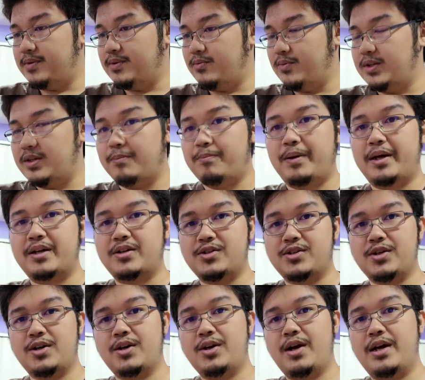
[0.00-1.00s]
with the
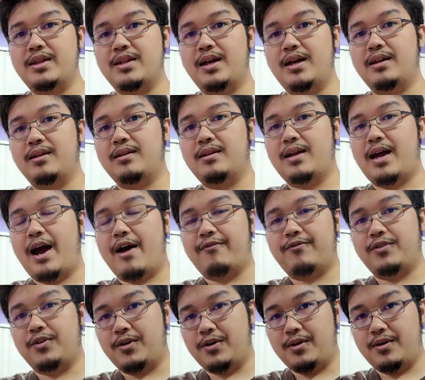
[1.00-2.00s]
picture, and then
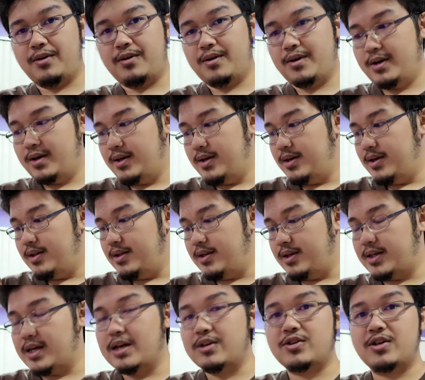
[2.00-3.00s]
after
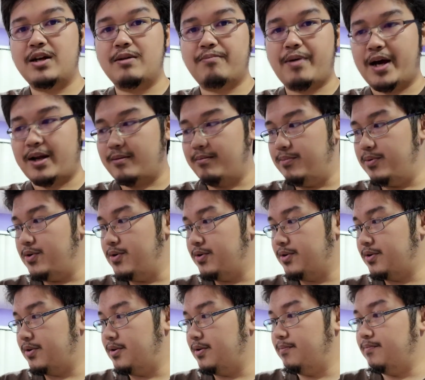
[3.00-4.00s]
the Genshin Impact
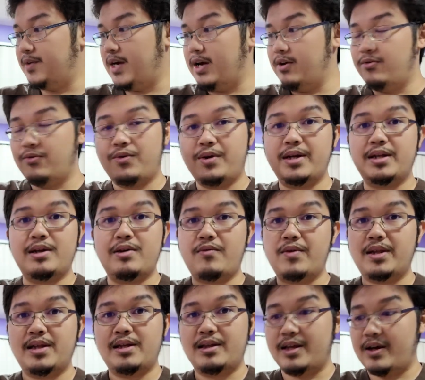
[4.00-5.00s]
booth. I really,
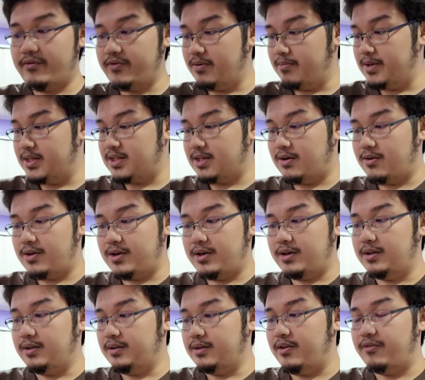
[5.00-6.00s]
really love the
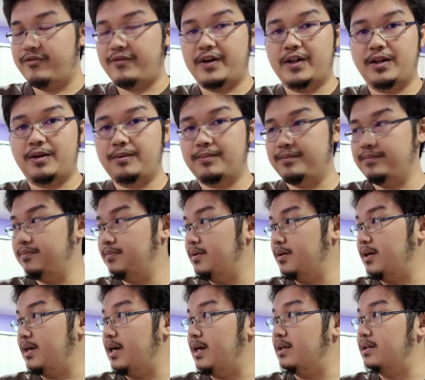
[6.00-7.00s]
material, the film,
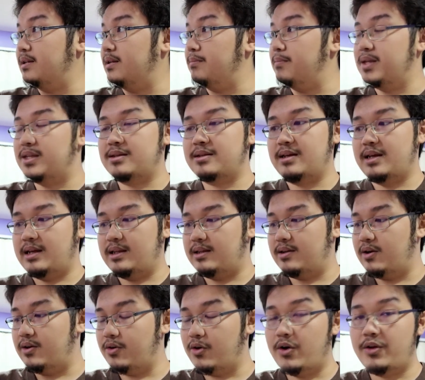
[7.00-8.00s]

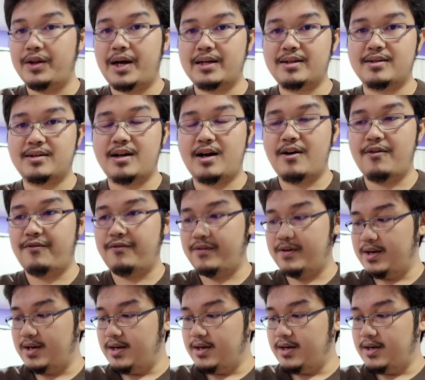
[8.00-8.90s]
and all that stuff.